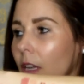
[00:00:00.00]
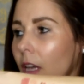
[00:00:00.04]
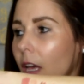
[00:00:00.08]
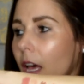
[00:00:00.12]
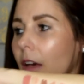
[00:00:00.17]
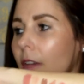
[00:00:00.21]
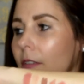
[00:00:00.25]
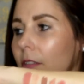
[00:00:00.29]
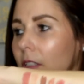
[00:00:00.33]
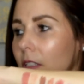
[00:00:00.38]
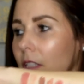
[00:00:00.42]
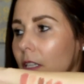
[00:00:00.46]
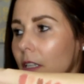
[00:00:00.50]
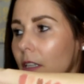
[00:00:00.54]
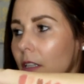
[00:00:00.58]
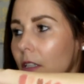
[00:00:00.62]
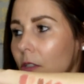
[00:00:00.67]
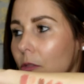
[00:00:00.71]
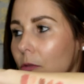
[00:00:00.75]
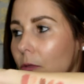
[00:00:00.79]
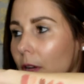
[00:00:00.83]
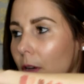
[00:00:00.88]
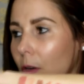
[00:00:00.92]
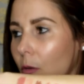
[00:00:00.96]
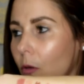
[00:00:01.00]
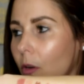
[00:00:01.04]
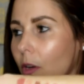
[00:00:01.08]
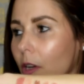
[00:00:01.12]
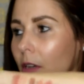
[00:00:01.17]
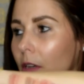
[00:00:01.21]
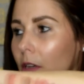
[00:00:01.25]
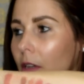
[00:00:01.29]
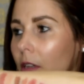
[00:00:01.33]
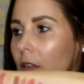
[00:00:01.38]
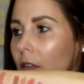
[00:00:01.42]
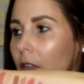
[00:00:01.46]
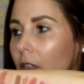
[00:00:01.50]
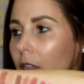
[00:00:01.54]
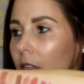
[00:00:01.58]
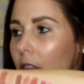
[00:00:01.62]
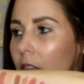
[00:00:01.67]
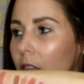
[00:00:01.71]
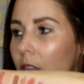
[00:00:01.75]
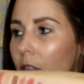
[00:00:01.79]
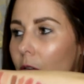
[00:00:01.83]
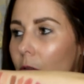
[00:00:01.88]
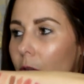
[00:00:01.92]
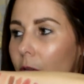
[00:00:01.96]
Obviously this red one
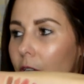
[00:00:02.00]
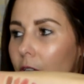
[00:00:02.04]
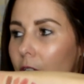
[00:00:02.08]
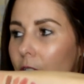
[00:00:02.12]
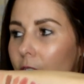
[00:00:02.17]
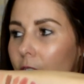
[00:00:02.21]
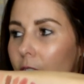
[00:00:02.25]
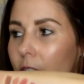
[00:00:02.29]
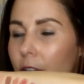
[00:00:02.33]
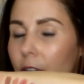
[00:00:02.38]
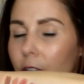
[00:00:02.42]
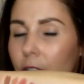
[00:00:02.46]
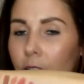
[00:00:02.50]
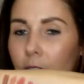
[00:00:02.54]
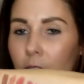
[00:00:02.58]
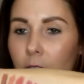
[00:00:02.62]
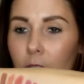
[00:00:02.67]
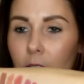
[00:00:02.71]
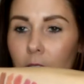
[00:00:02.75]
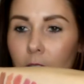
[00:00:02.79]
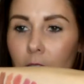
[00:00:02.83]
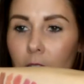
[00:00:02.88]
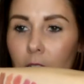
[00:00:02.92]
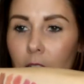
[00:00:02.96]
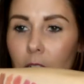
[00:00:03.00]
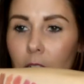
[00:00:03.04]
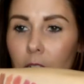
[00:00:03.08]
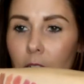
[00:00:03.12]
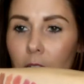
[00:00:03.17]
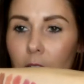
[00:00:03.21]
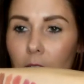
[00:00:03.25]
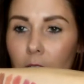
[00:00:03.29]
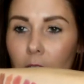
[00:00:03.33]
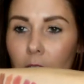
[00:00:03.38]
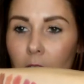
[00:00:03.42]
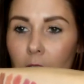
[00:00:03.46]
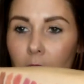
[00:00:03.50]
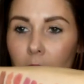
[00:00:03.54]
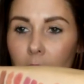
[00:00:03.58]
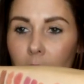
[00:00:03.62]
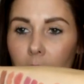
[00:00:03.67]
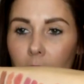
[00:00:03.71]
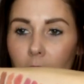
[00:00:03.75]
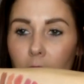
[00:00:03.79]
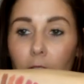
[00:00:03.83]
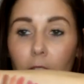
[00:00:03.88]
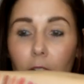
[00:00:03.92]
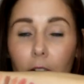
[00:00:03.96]
is nowhere near
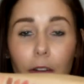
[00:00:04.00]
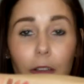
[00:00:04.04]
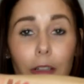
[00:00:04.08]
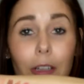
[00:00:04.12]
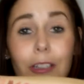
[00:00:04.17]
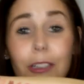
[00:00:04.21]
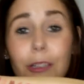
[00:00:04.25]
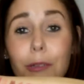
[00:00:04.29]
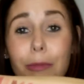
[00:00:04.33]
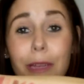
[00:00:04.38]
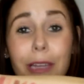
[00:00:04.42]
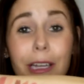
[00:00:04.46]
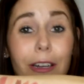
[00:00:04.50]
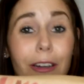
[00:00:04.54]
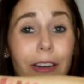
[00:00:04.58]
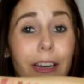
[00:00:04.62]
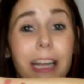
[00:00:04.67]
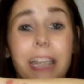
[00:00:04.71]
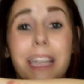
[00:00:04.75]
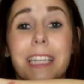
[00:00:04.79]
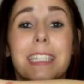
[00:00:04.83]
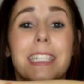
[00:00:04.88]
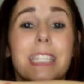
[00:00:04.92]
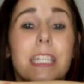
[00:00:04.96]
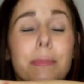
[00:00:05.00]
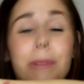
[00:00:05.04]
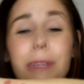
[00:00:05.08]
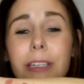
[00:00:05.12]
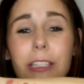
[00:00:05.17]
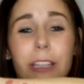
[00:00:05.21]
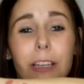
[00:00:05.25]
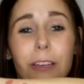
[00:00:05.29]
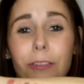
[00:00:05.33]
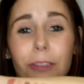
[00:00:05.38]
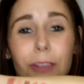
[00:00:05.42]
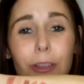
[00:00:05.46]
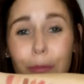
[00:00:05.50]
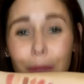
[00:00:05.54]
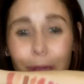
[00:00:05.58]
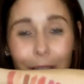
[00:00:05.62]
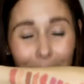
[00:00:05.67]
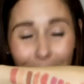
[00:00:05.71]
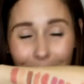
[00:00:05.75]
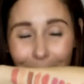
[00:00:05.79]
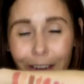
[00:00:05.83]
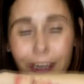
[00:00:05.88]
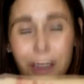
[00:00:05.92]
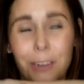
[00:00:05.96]
there. There's a mirror. I can see myself in the
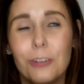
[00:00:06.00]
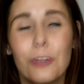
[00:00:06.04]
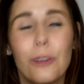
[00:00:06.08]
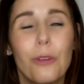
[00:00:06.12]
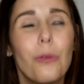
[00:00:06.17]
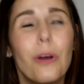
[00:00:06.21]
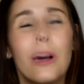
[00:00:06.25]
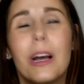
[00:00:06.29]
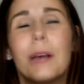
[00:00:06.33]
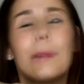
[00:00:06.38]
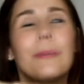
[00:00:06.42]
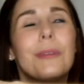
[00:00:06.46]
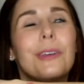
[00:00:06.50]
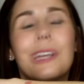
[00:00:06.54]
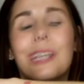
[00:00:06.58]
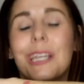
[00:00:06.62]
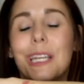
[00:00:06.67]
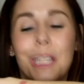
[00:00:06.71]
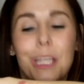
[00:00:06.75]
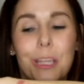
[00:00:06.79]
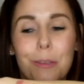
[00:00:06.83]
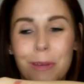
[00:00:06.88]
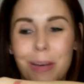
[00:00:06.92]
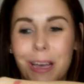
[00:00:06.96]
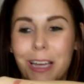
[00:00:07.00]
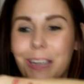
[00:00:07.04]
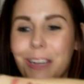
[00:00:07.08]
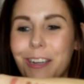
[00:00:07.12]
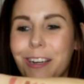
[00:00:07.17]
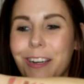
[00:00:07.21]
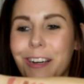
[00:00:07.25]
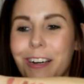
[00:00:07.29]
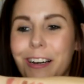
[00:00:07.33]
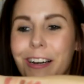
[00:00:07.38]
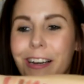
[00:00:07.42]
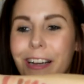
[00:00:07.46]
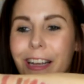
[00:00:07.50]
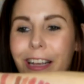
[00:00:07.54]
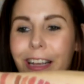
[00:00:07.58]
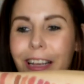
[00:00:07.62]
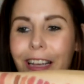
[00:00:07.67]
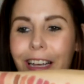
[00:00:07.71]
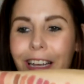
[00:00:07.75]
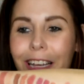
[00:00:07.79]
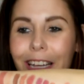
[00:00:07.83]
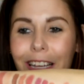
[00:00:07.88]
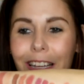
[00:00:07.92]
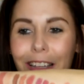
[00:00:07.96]
mirror. I don't know why I'm looking at the monitor.
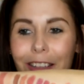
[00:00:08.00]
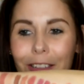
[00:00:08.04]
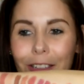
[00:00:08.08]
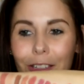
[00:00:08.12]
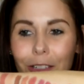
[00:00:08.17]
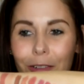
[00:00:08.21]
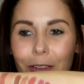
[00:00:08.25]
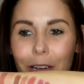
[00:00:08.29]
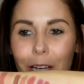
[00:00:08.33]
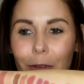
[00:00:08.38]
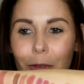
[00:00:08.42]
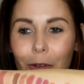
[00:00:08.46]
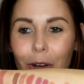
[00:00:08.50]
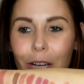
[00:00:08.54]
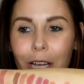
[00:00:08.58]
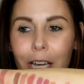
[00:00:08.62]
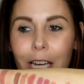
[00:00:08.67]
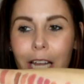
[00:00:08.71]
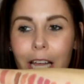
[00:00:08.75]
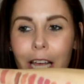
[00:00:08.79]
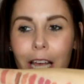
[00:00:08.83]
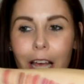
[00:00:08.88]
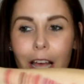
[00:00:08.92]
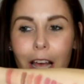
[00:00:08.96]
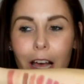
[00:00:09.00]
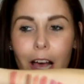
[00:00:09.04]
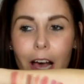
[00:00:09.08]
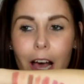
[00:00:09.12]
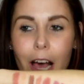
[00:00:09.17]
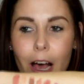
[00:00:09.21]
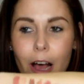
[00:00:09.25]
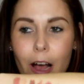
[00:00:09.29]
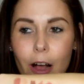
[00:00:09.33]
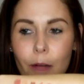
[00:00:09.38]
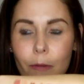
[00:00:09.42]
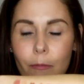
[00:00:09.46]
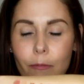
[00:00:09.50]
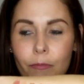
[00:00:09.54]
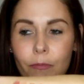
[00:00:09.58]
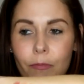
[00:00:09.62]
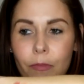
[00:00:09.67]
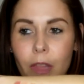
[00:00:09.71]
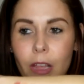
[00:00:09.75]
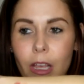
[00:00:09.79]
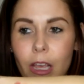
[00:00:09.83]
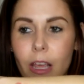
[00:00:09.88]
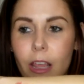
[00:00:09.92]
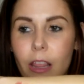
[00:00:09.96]
Okay, there's a red one.
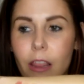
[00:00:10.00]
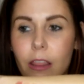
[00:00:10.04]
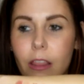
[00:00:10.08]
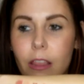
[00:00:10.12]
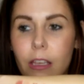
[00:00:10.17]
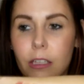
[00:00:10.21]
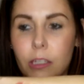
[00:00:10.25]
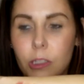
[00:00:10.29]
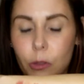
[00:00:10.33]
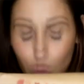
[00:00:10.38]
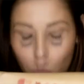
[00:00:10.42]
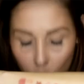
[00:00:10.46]
This